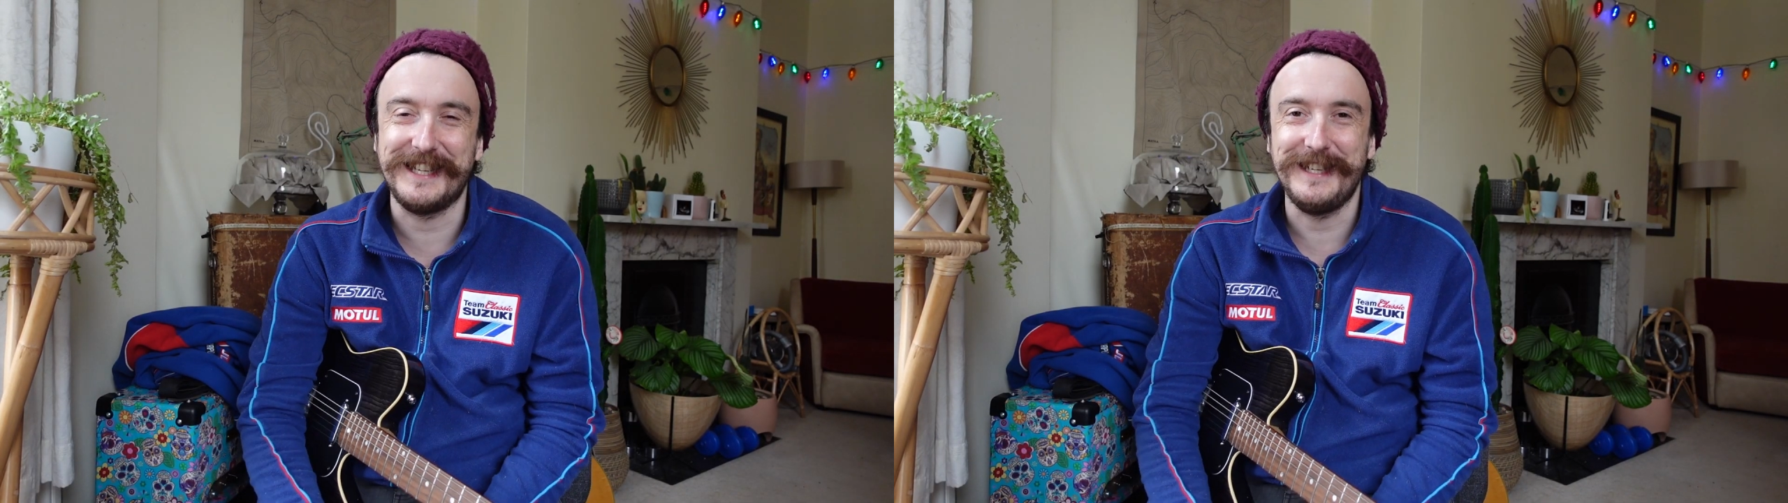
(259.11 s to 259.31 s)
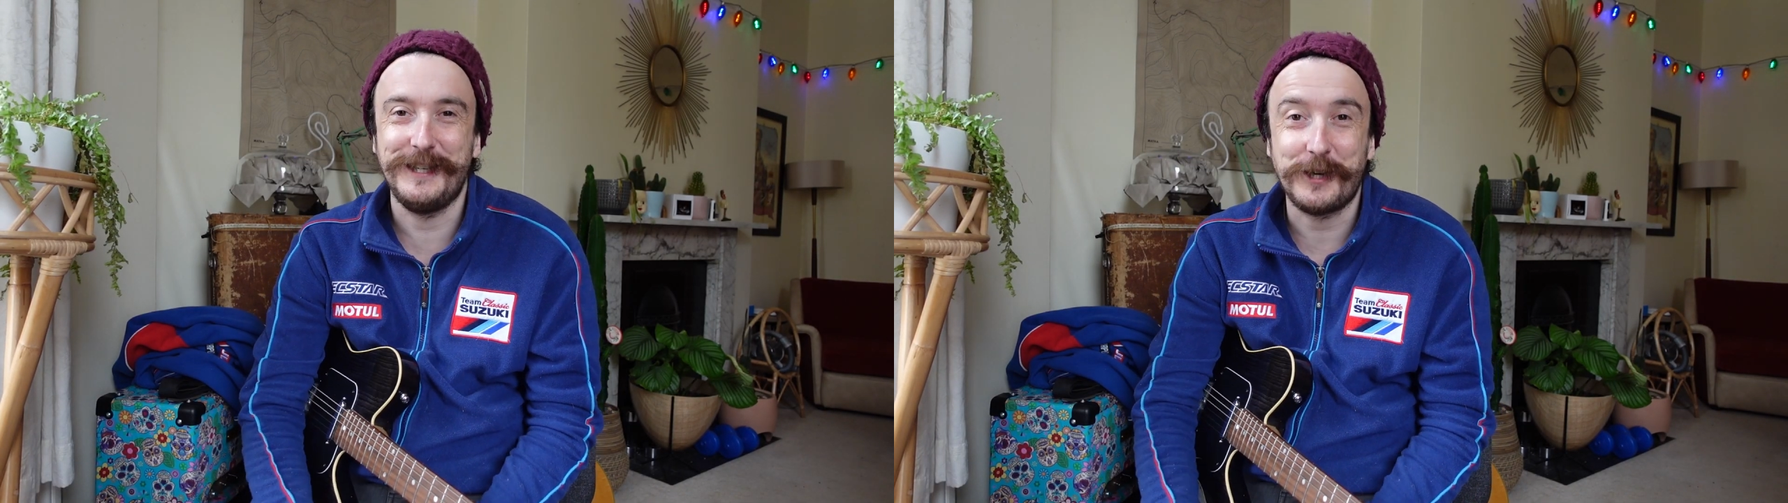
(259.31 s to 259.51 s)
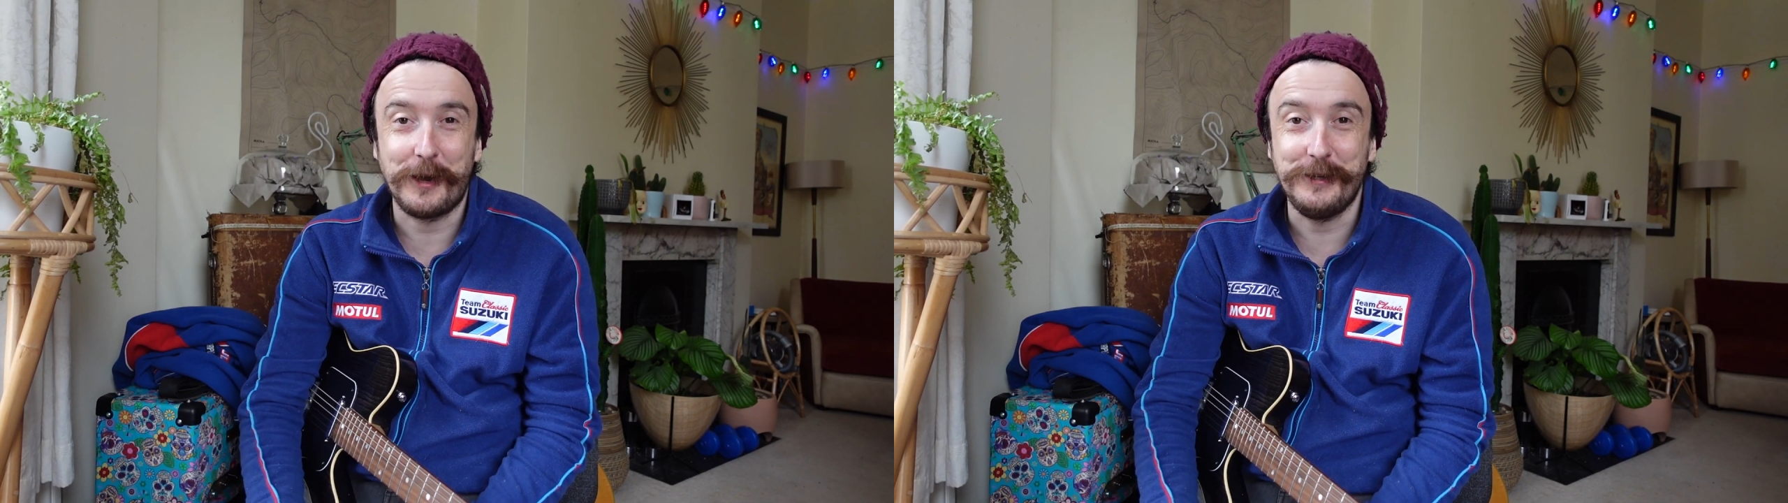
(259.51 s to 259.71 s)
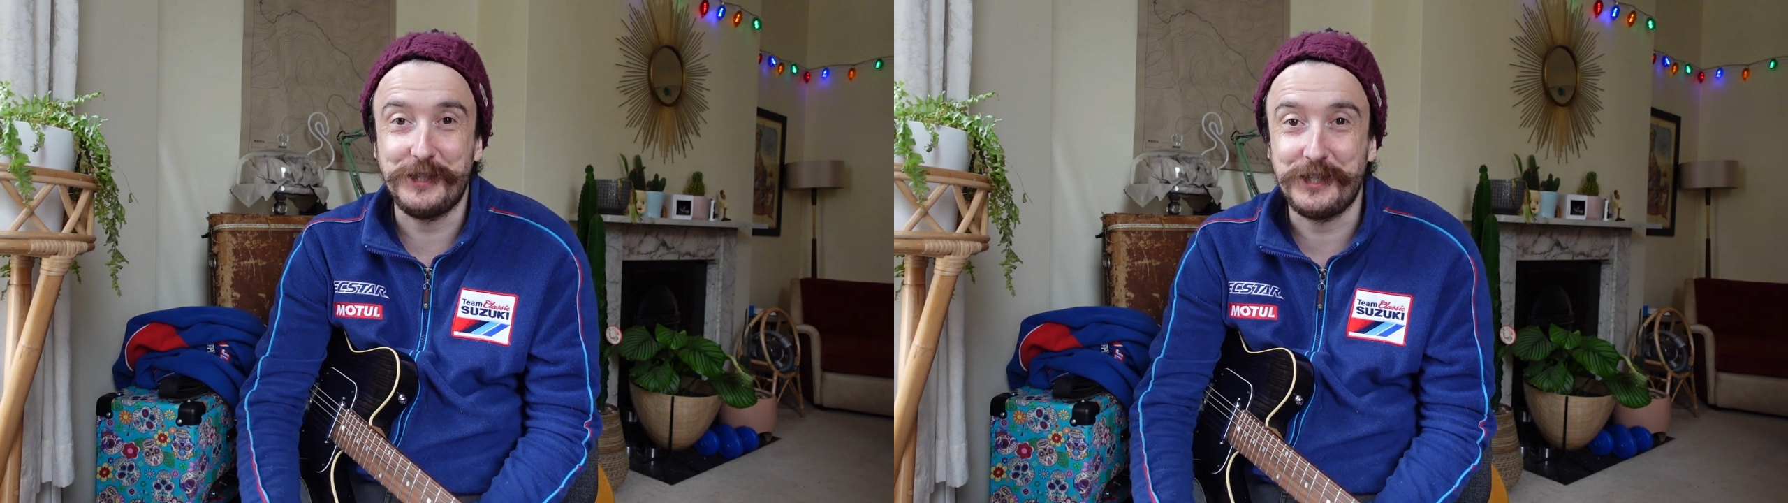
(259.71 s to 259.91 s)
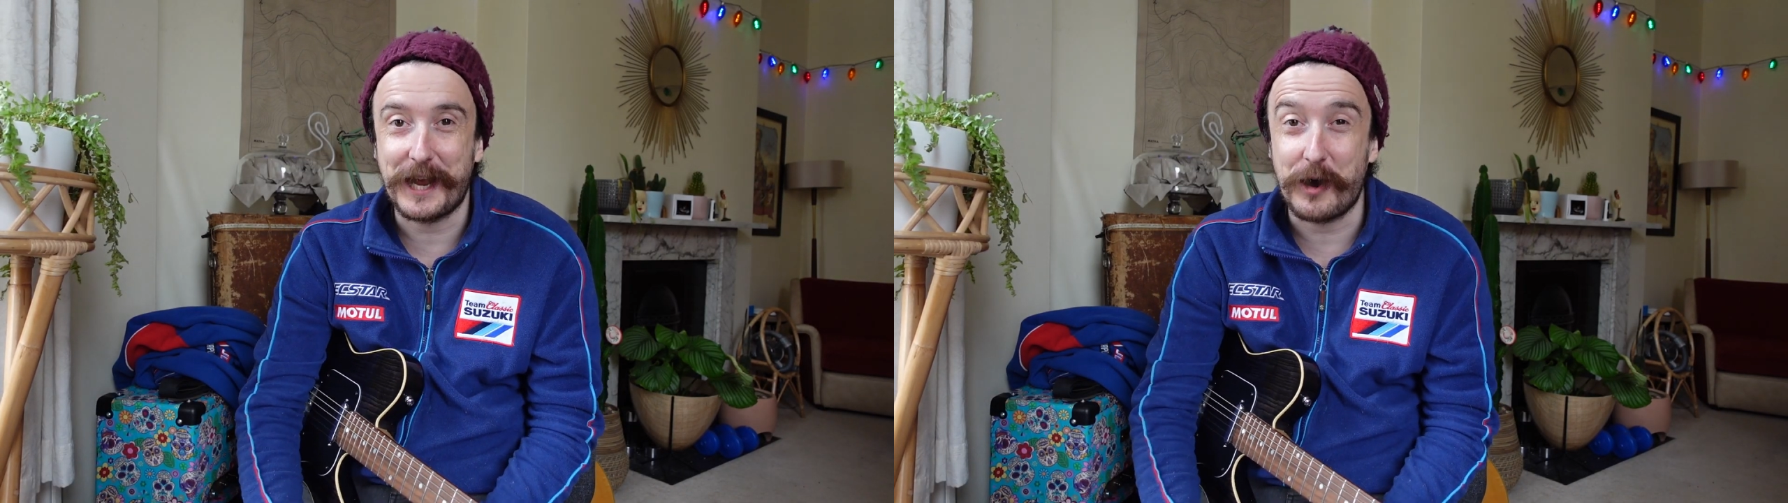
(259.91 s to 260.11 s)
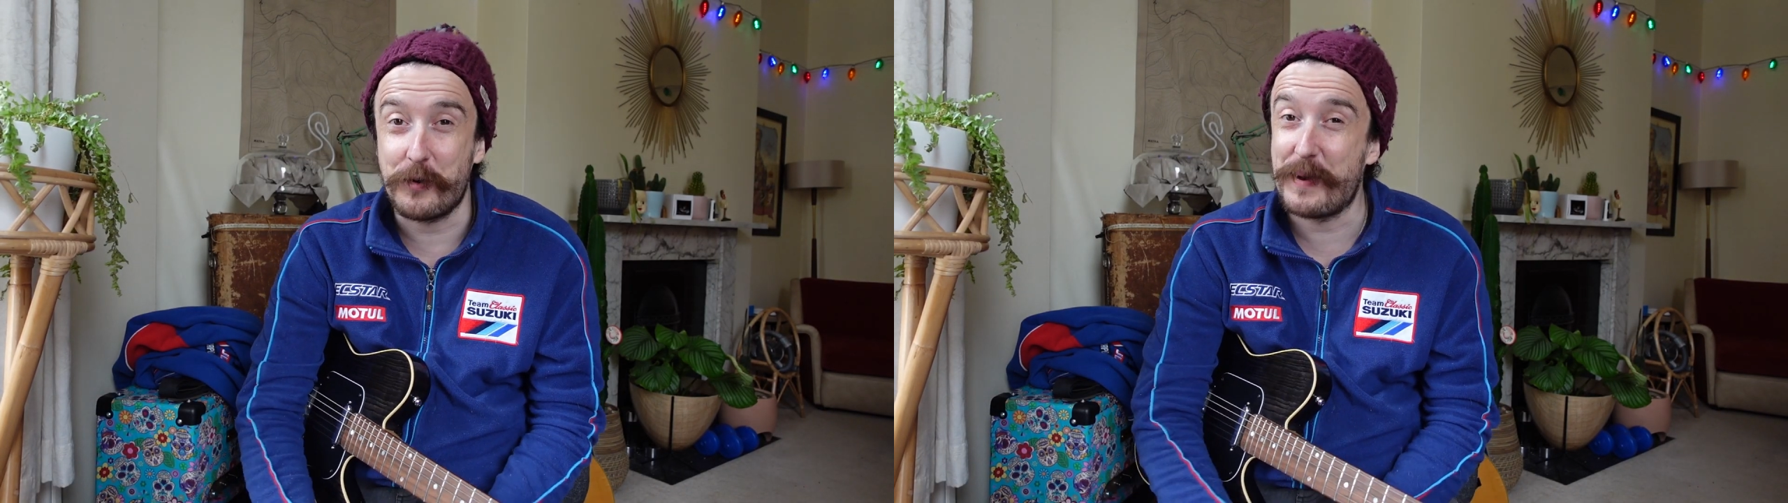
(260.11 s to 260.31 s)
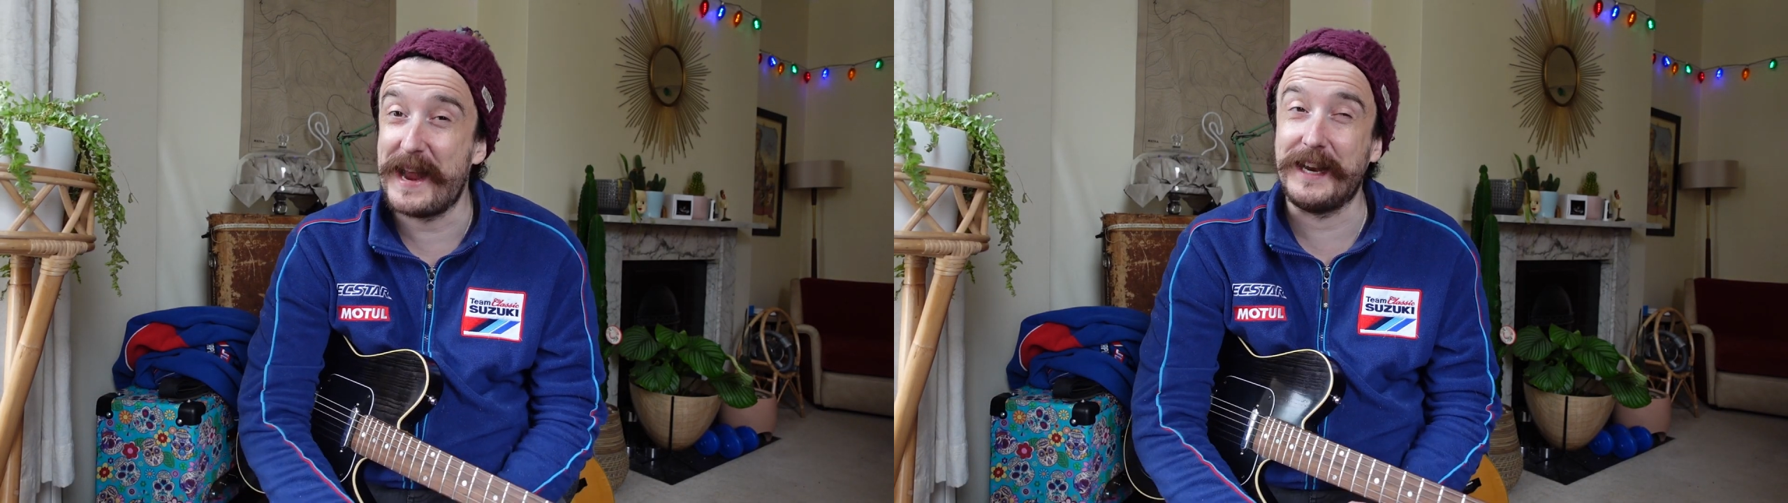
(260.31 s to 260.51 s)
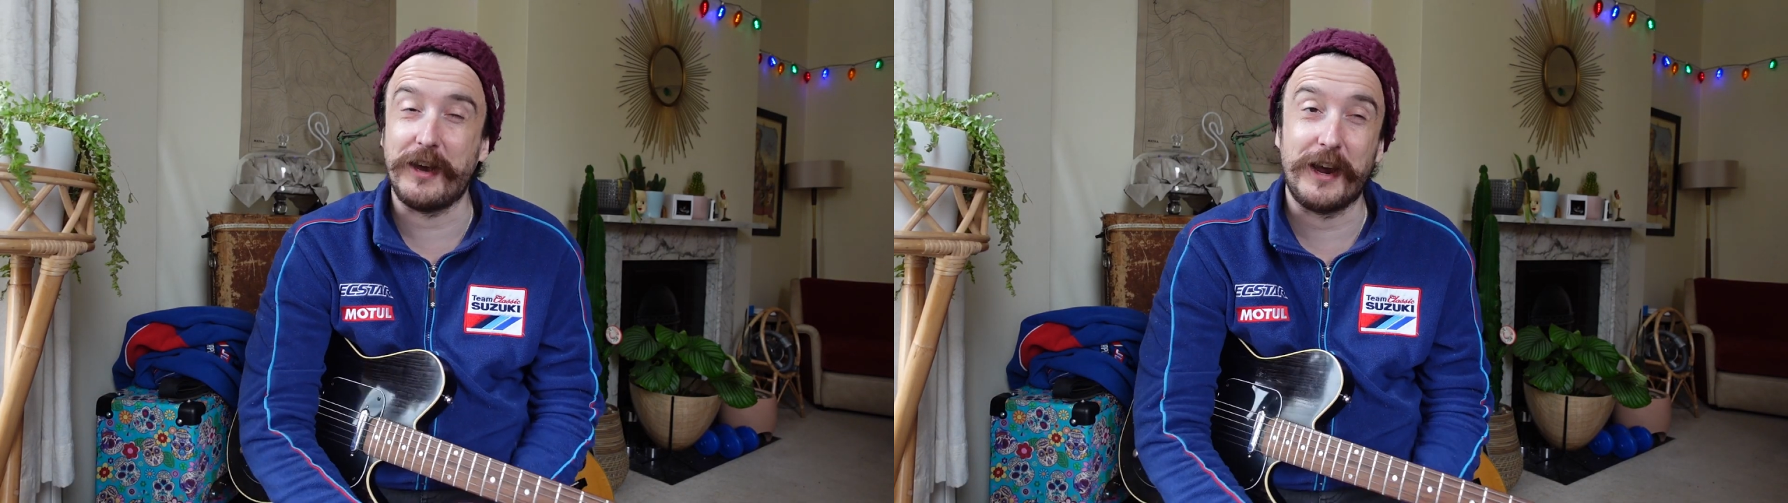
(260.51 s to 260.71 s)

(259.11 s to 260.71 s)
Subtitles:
that you chose shell pink.